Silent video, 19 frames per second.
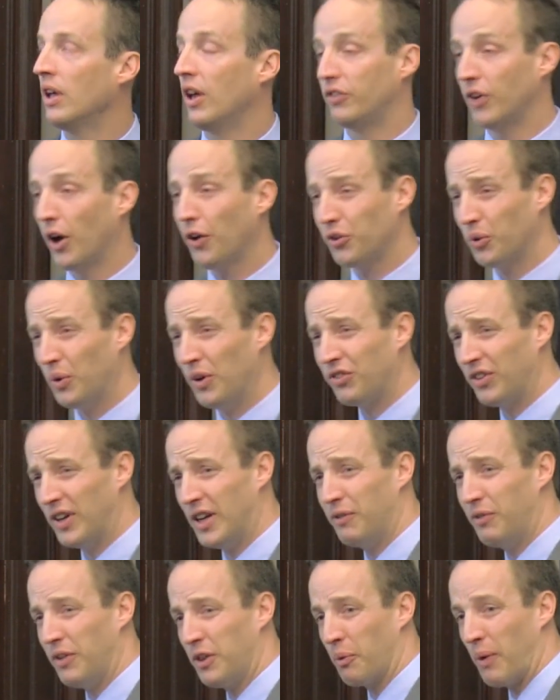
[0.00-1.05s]
There's also
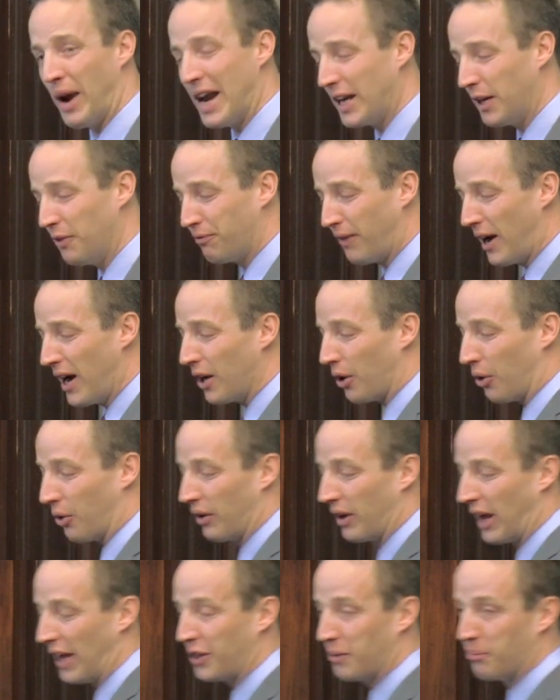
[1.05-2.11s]
incentive in the rank and file
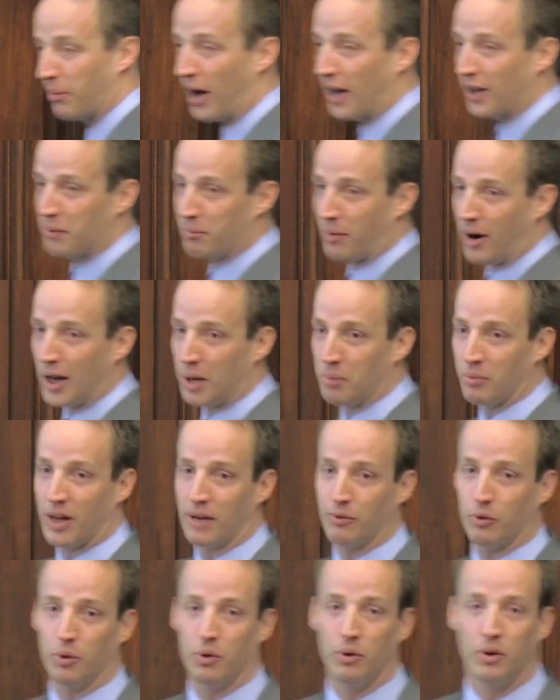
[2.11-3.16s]
at the, at the bottom
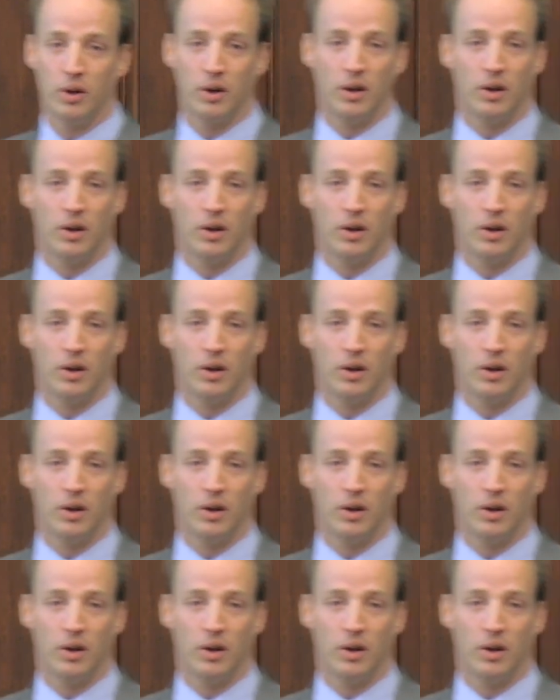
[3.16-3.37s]
level